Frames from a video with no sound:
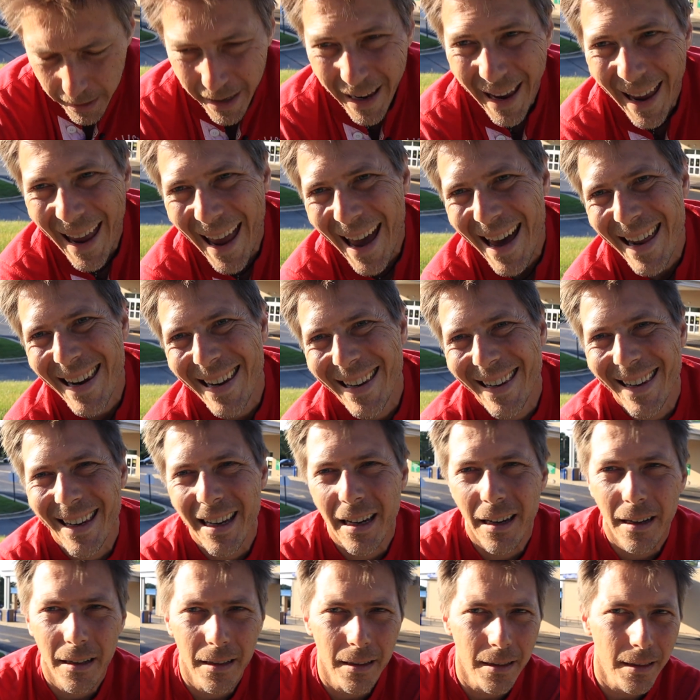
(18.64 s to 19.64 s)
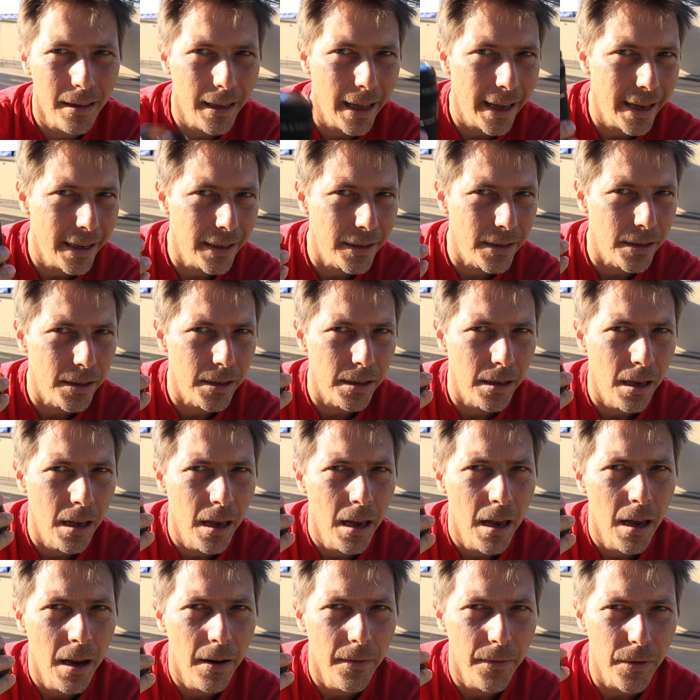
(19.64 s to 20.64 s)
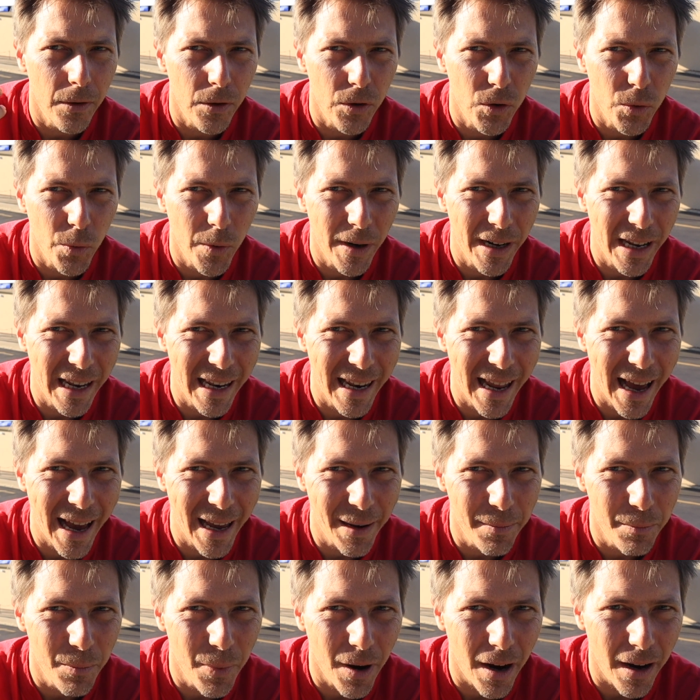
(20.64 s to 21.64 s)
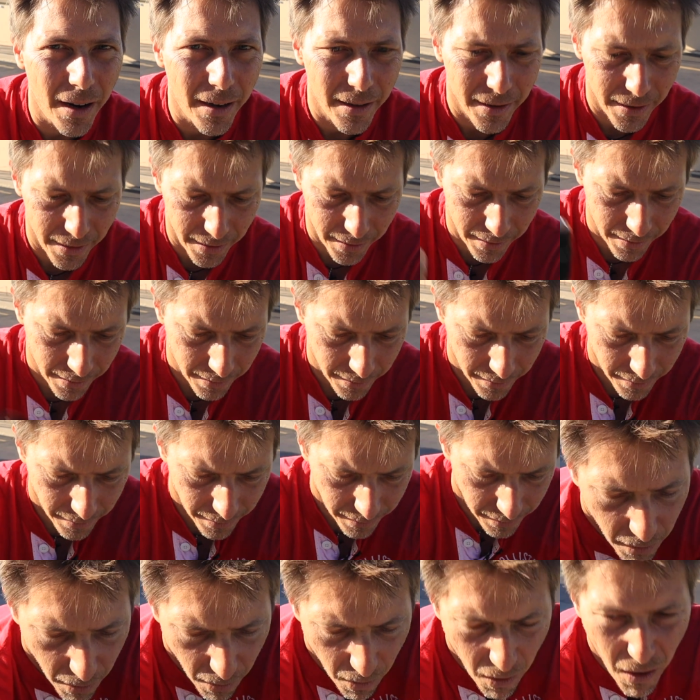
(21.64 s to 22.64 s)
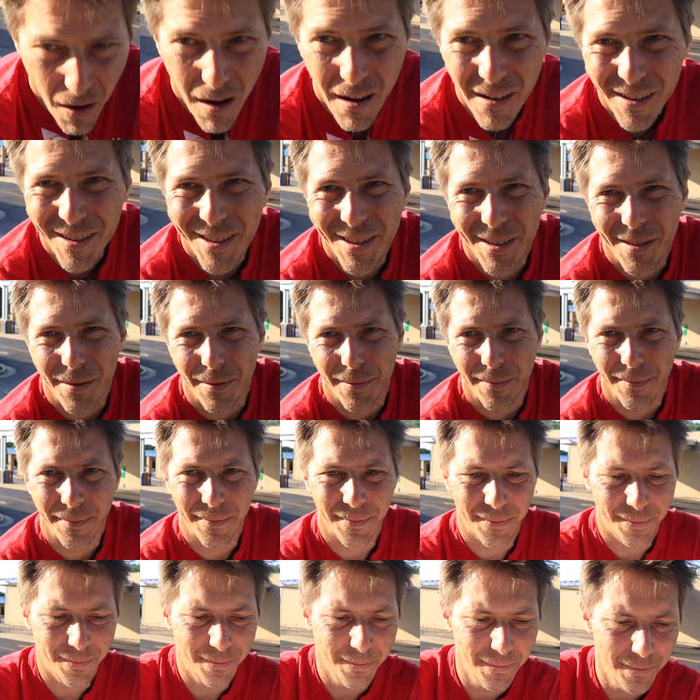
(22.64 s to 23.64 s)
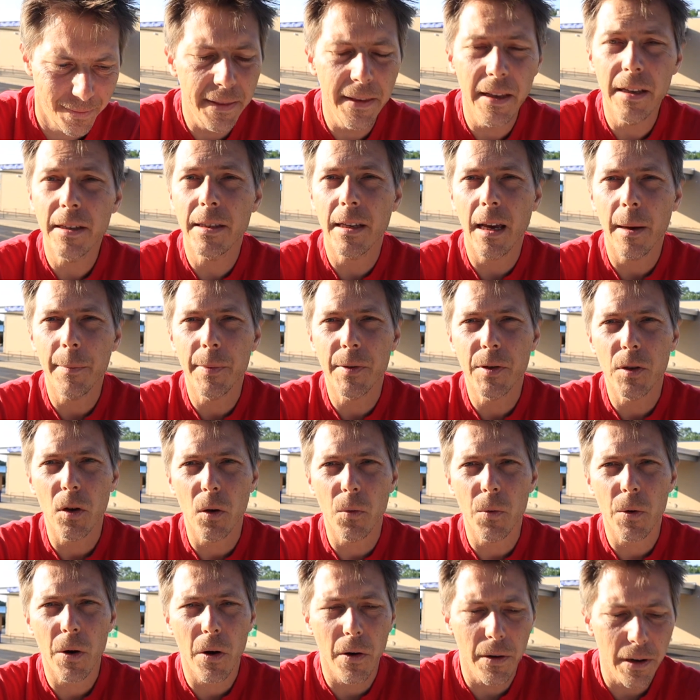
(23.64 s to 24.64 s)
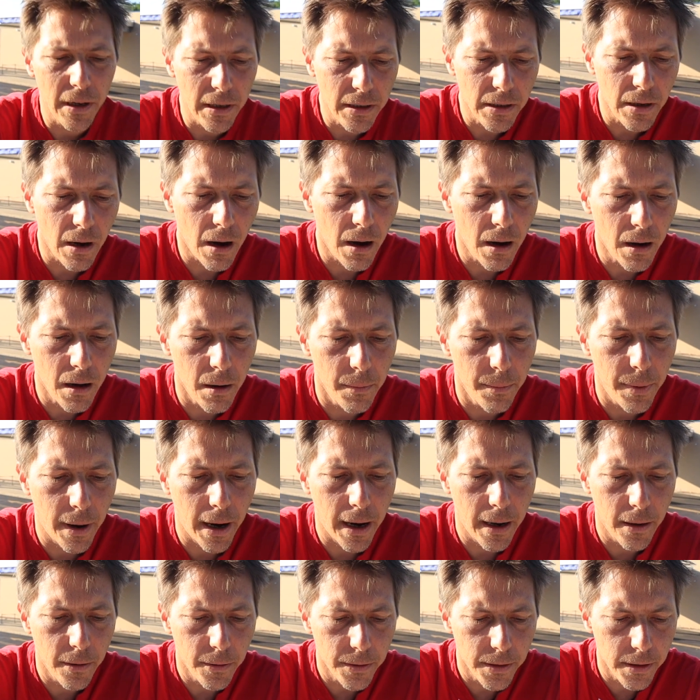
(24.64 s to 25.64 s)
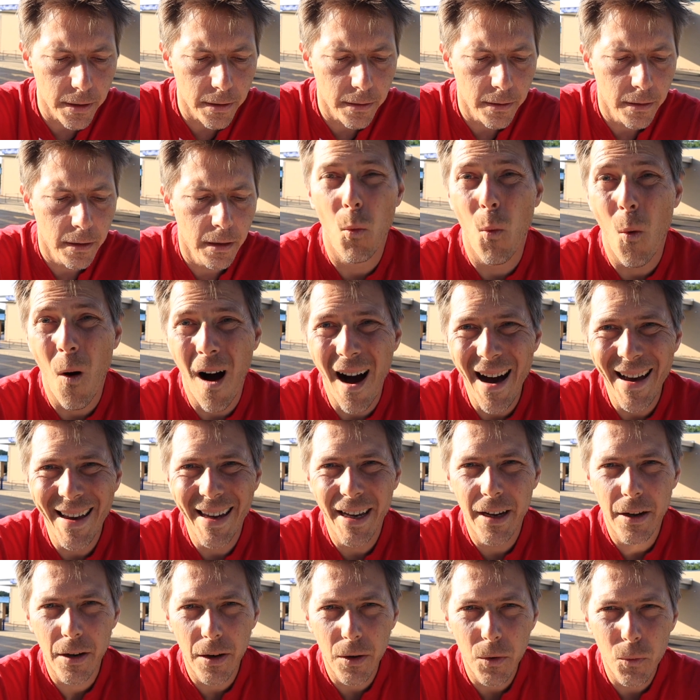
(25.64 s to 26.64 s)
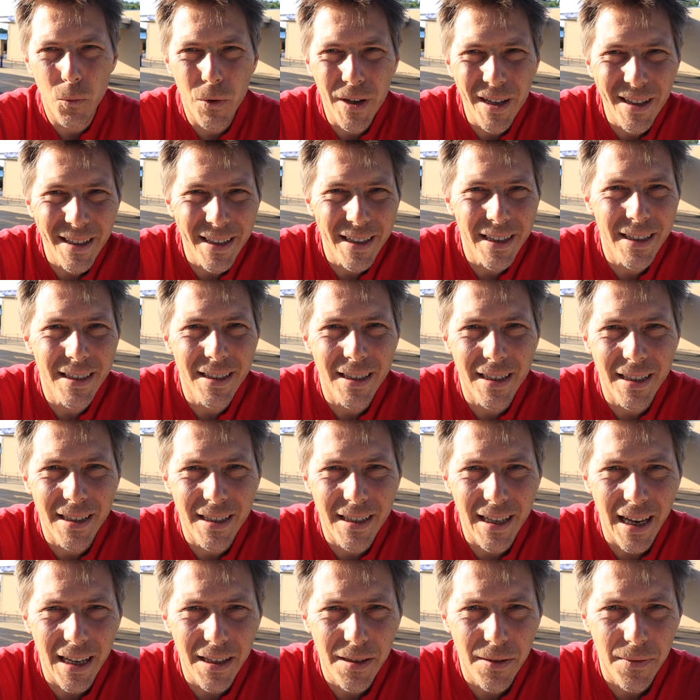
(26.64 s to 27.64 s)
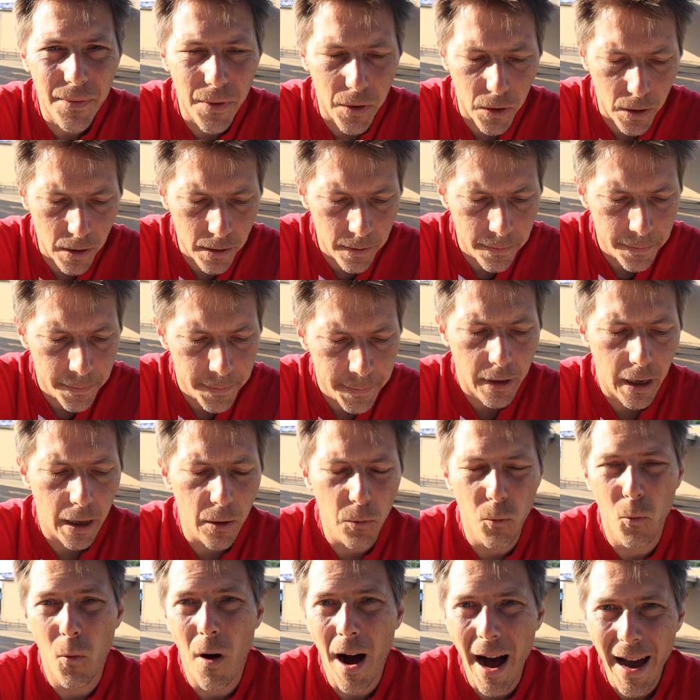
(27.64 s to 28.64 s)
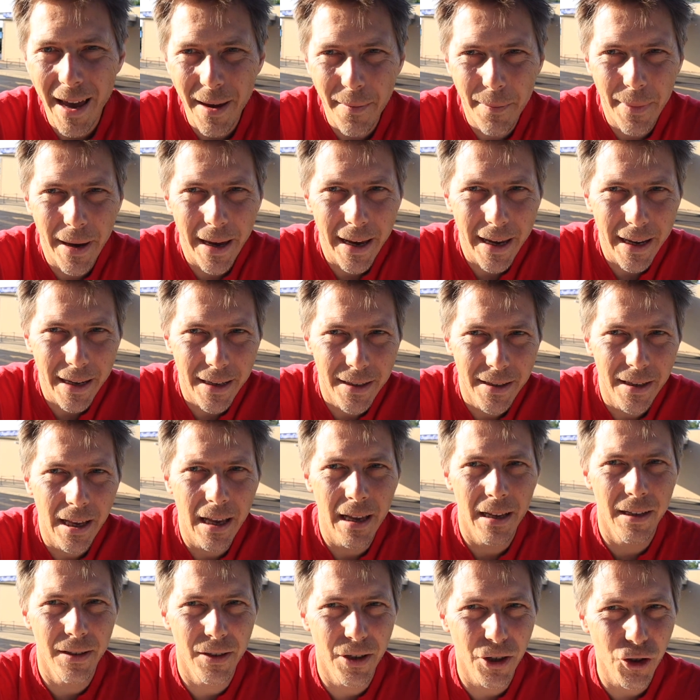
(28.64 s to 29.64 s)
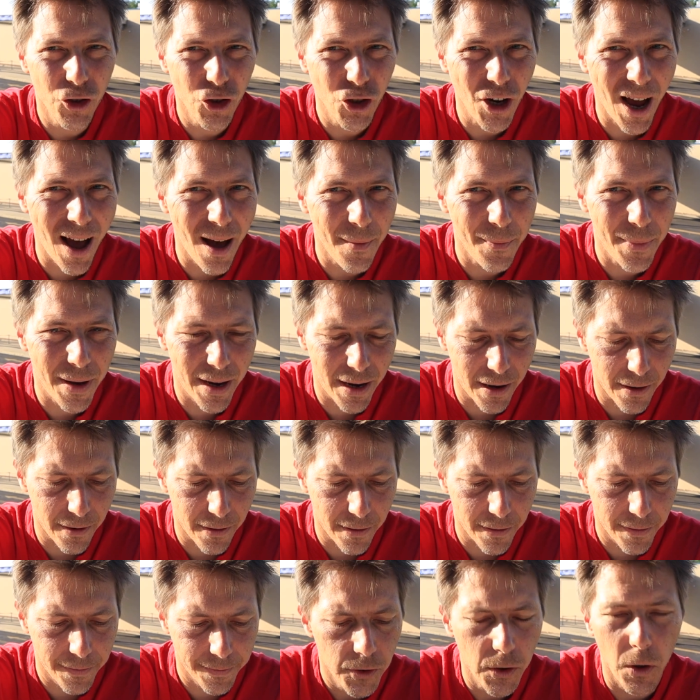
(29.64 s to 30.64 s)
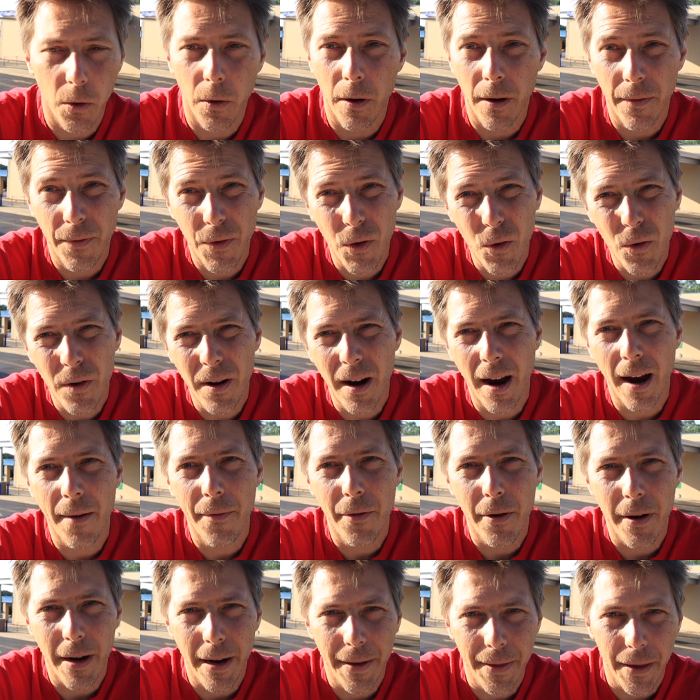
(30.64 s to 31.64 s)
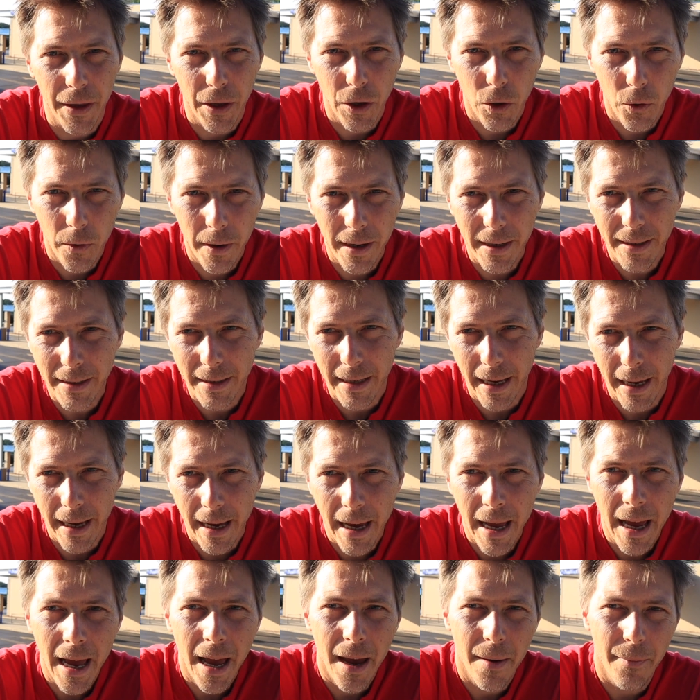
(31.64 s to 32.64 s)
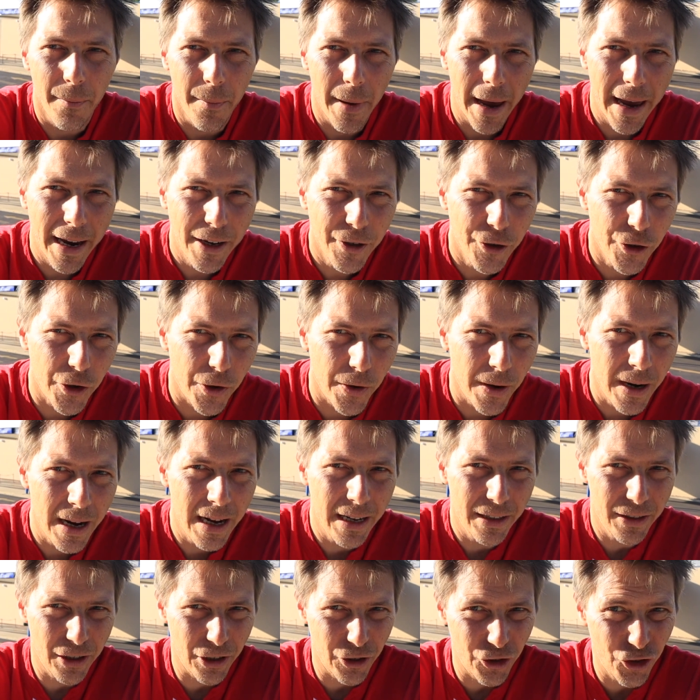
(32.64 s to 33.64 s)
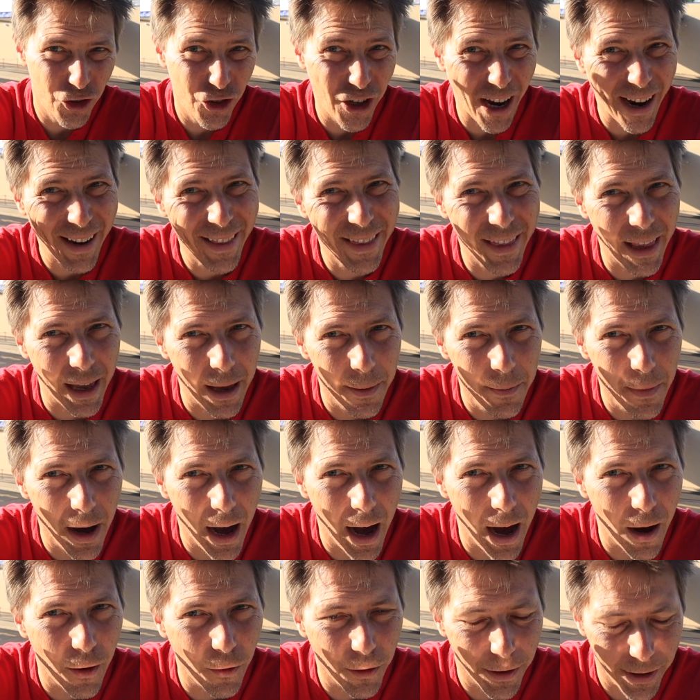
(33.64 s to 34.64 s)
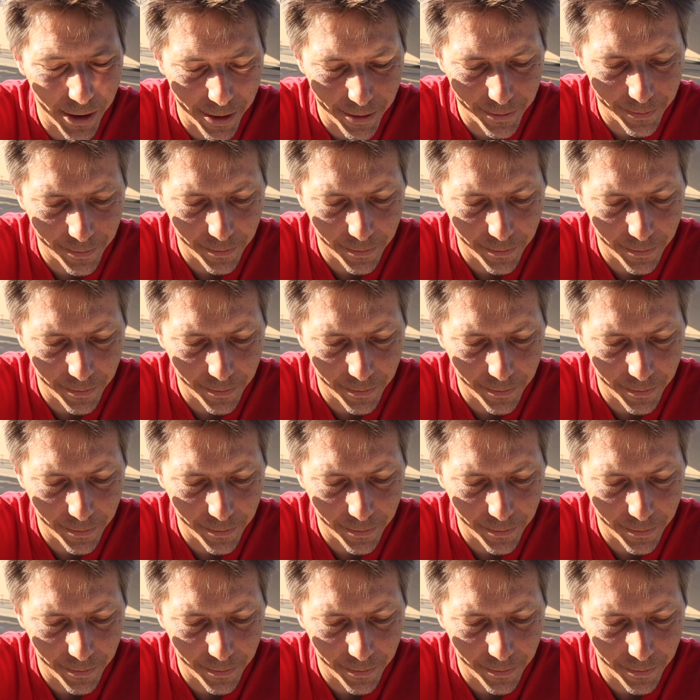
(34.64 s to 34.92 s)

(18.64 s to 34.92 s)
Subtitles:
Canon lens for $29. Awesome. In this episode, we're going to talk about why Goodwill is successful and why it pays to shop here. So if you're ever in the USA, make sure to check them out.